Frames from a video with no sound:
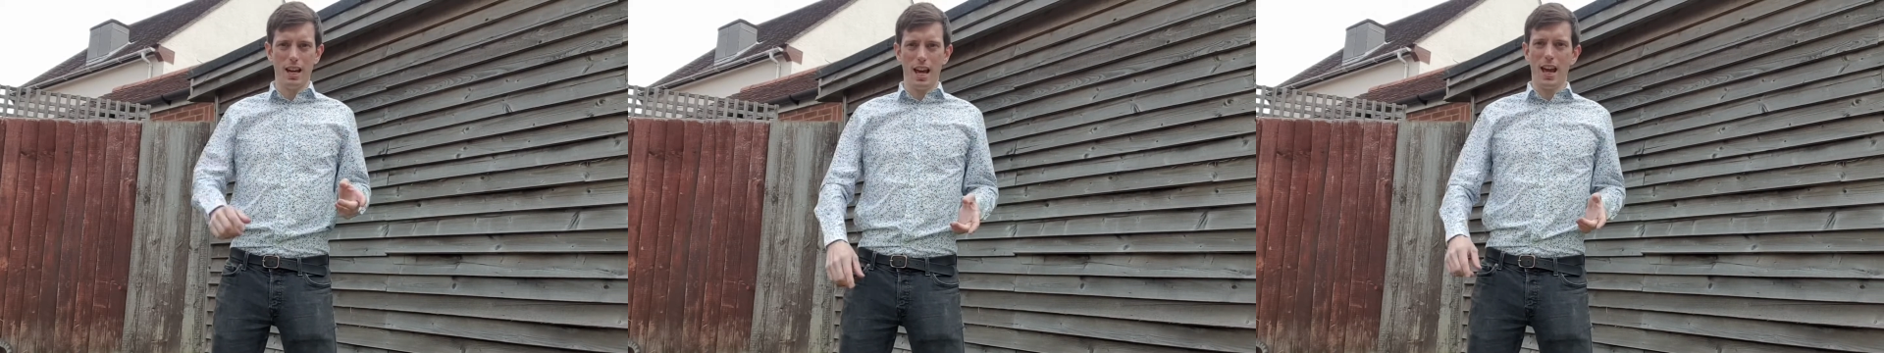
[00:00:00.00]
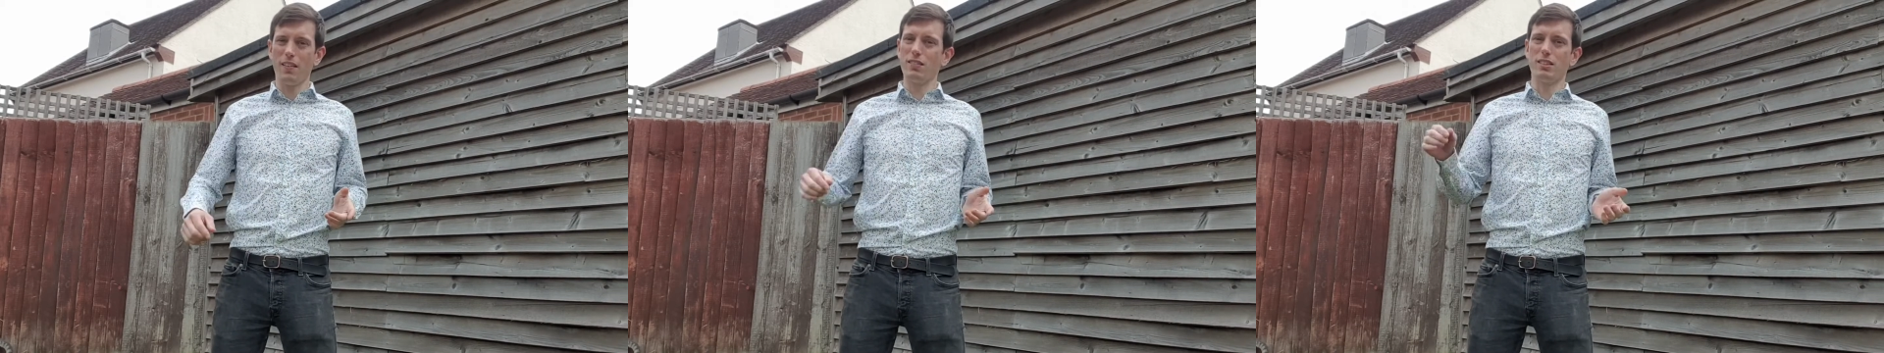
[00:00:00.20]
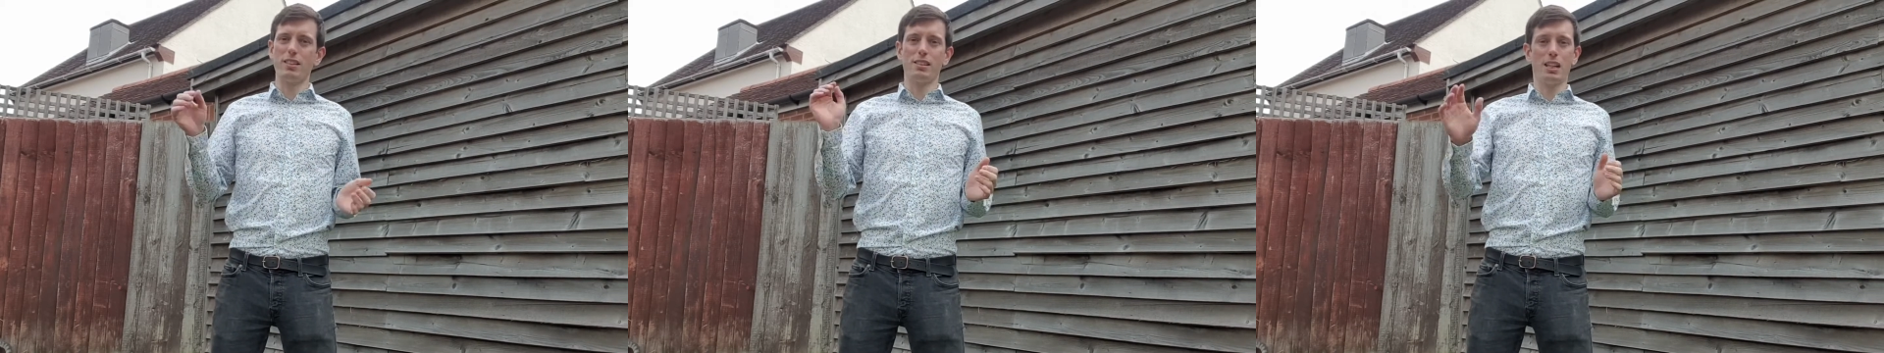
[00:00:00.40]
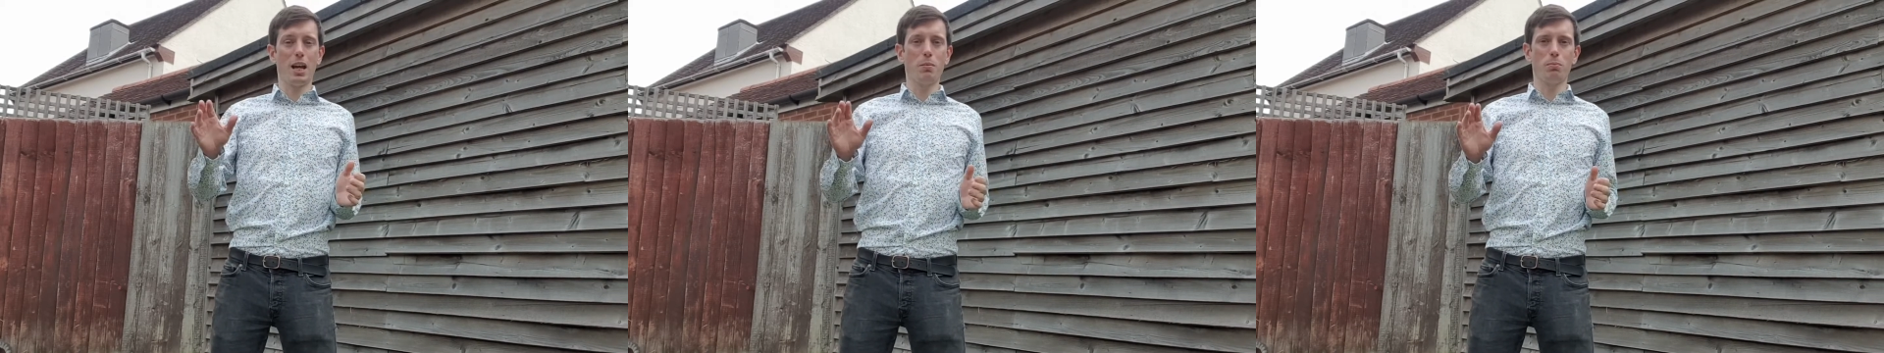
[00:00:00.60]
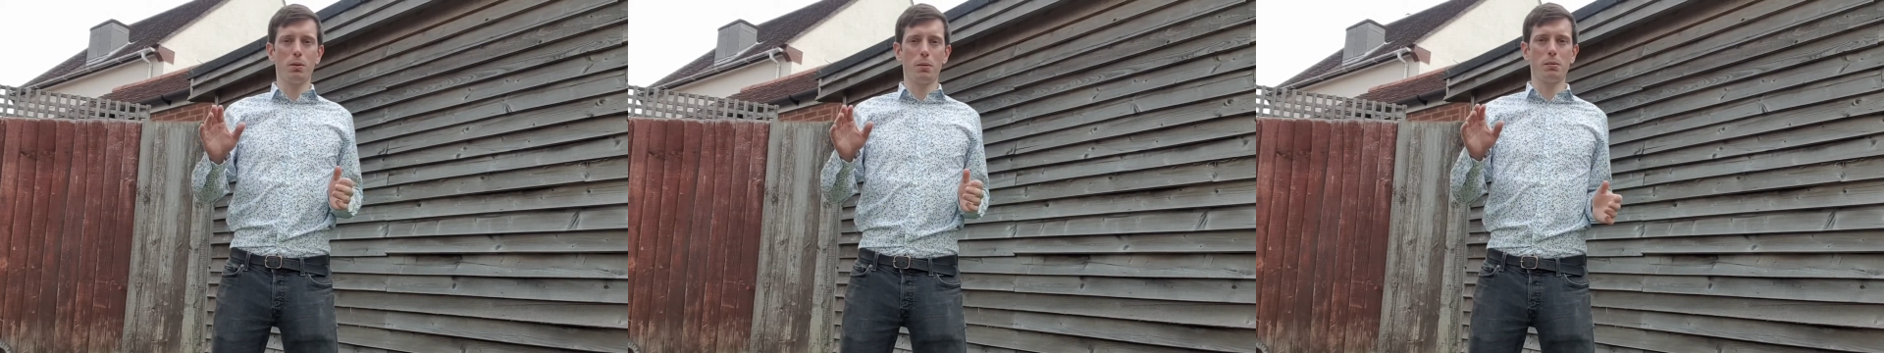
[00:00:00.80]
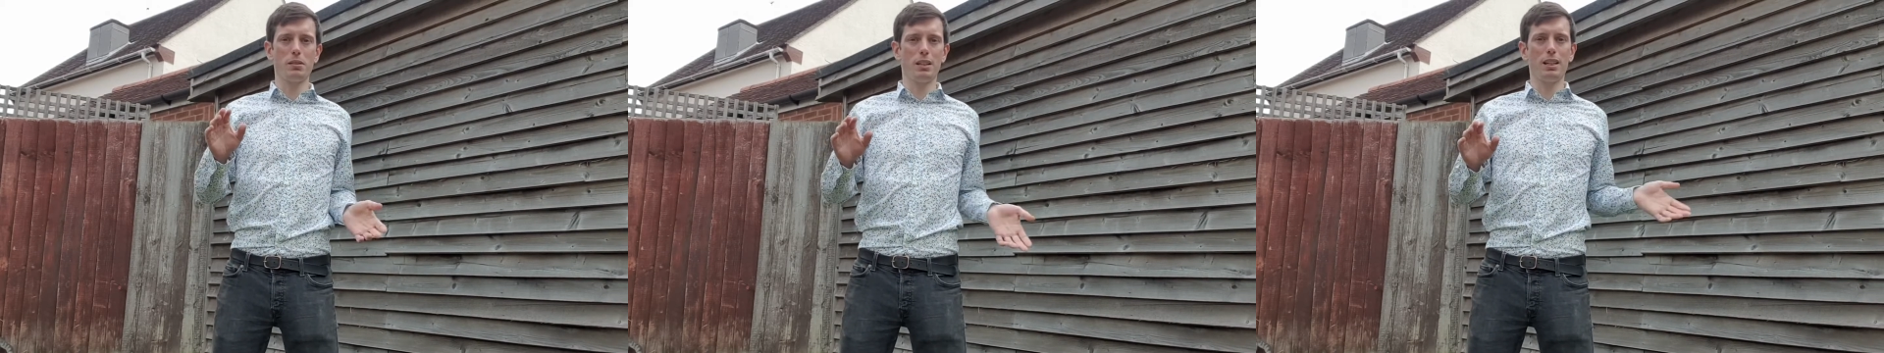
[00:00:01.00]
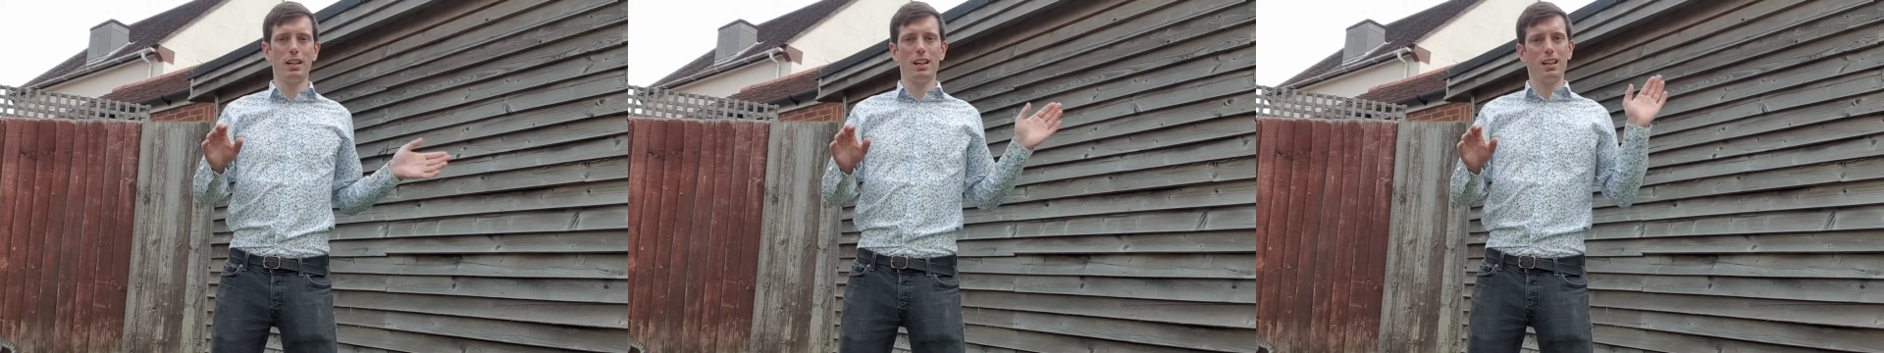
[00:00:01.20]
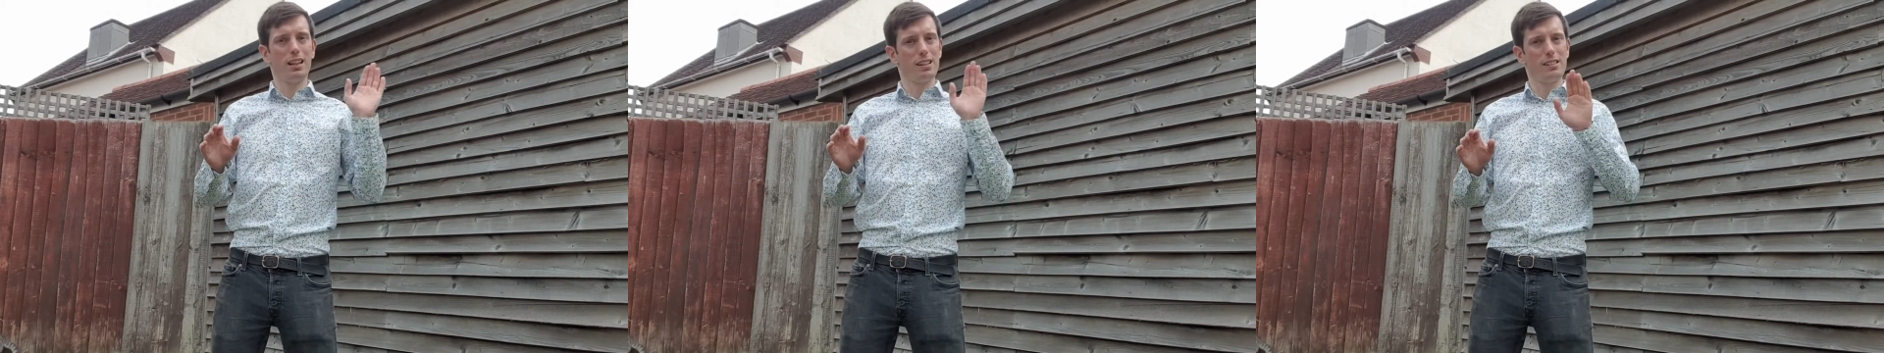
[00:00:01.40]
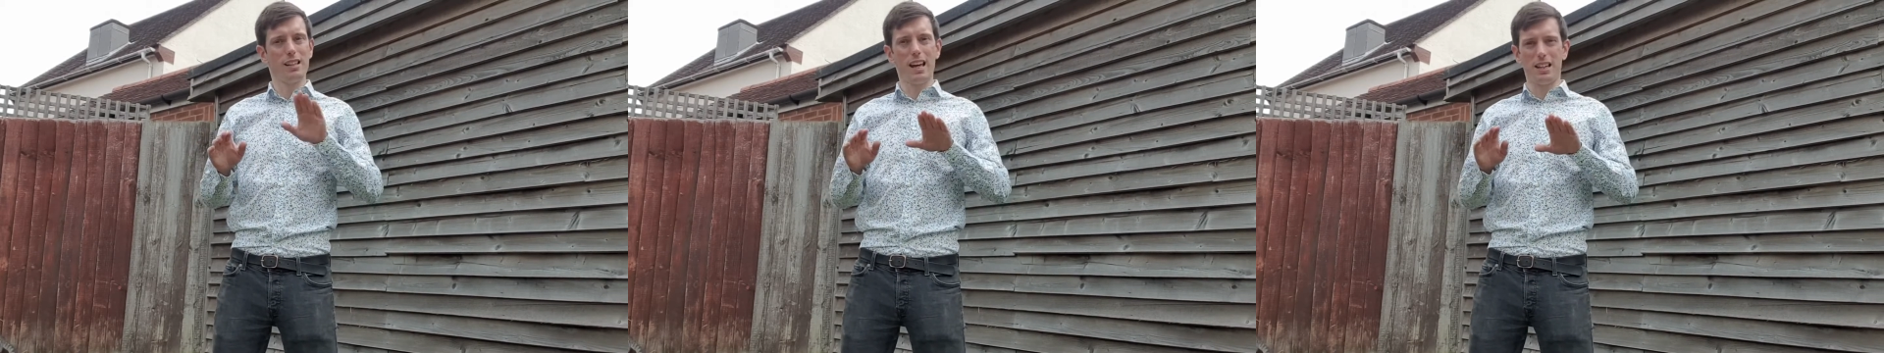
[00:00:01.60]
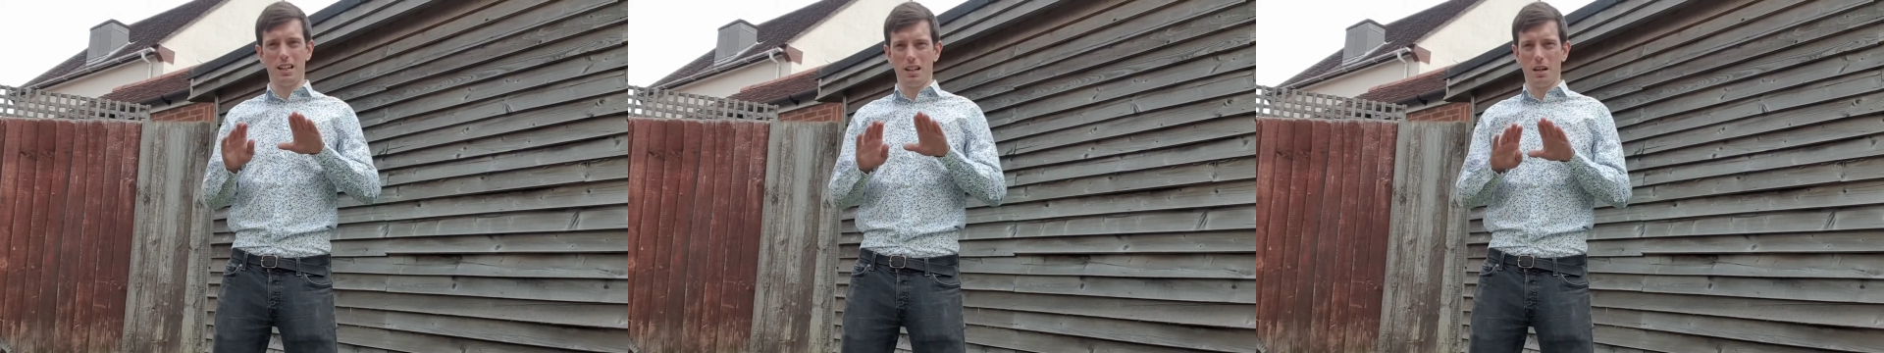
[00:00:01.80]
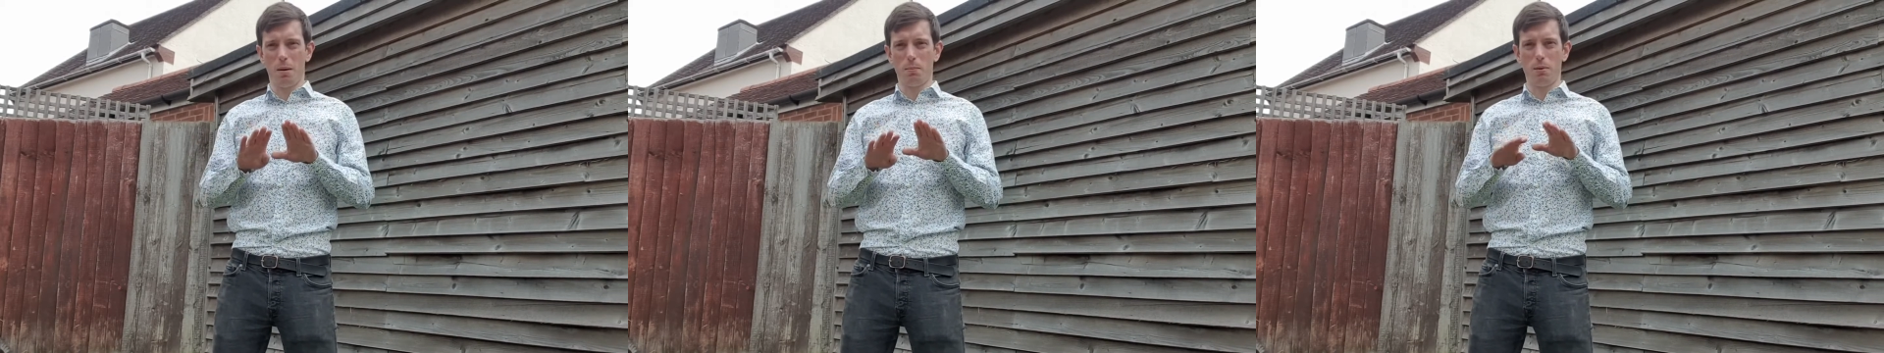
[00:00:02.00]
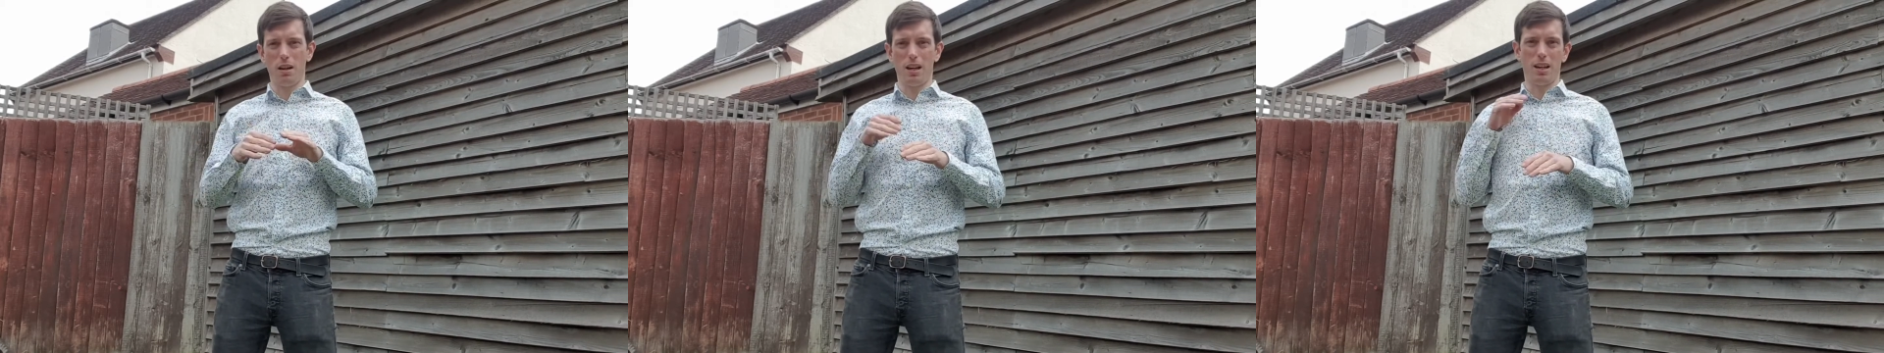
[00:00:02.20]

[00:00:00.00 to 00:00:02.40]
If it's the same property, you take that number